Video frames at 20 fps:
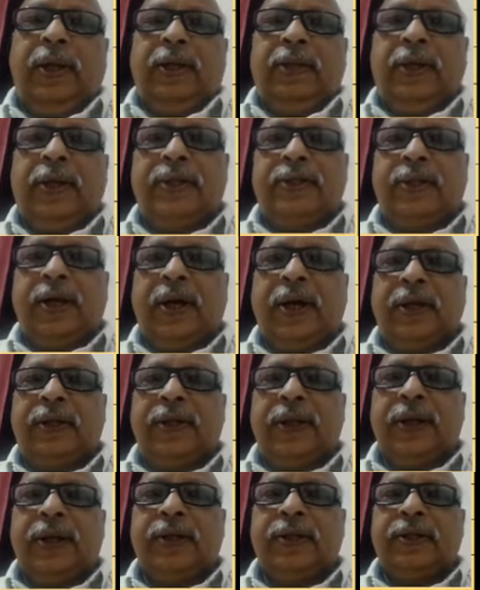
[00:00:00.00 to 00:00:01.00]
Then second
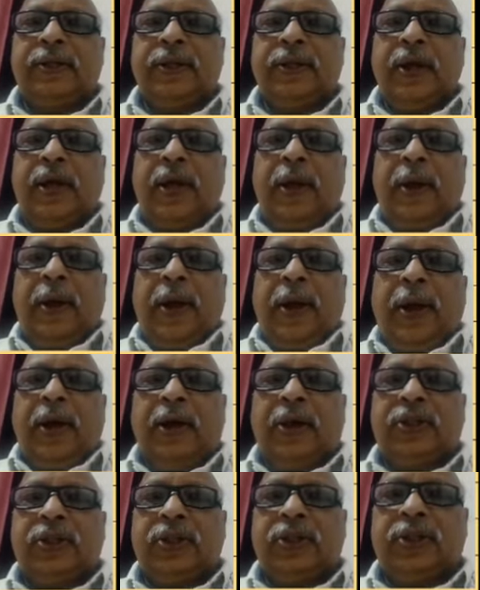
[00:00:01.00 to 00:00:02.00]
thing is
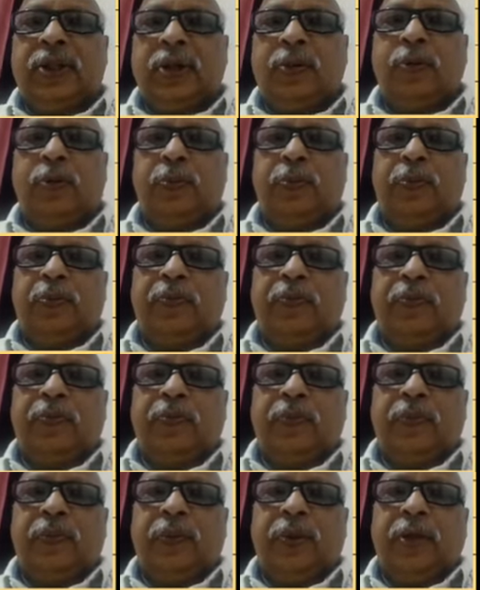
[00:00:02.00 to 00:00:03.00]
register group,
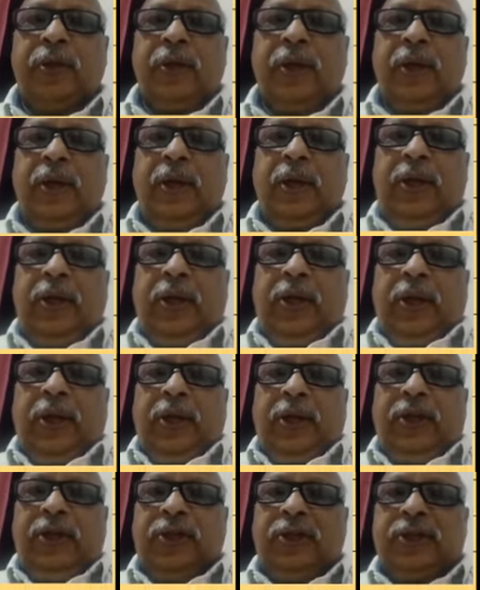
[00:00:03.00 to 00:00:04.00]

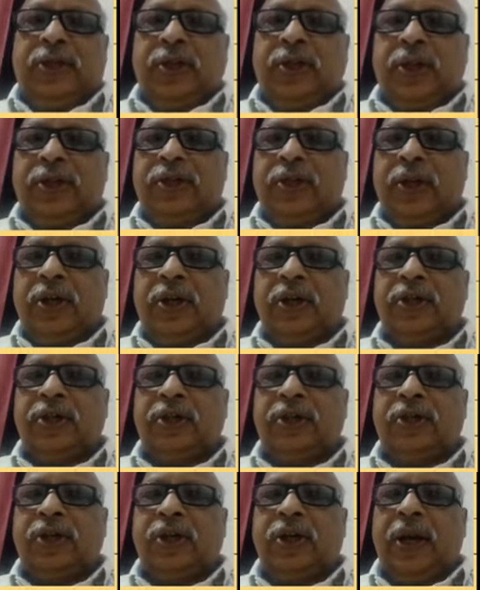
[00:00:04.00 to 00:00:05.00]
instruction
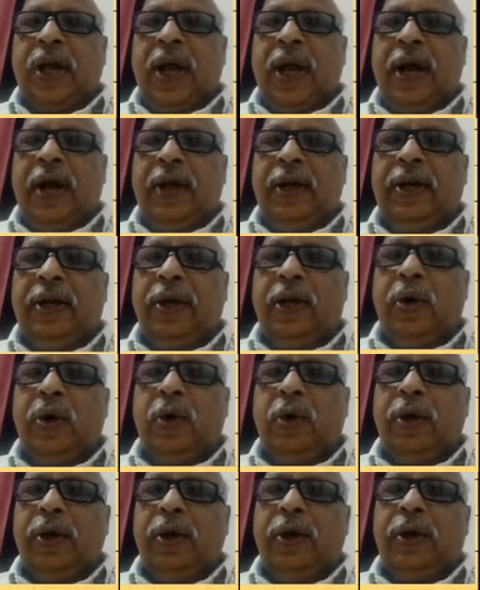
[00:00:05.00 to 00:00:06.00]
register and
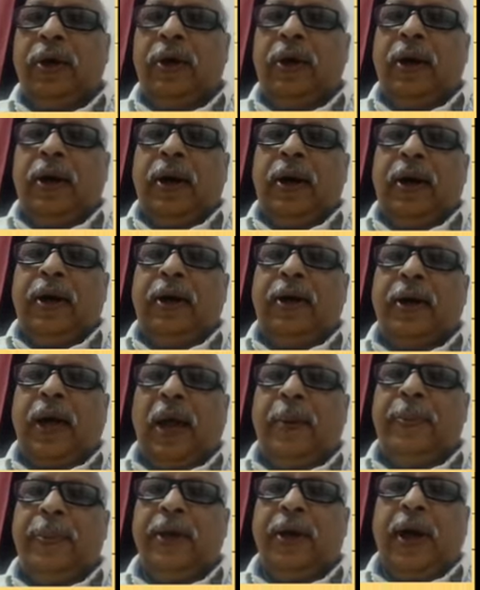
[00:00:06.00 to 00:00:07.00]
decoder,
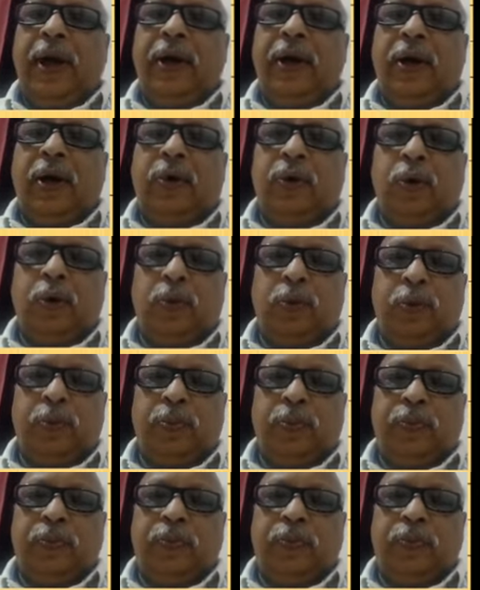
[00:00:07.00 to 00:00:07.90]
timing and control group,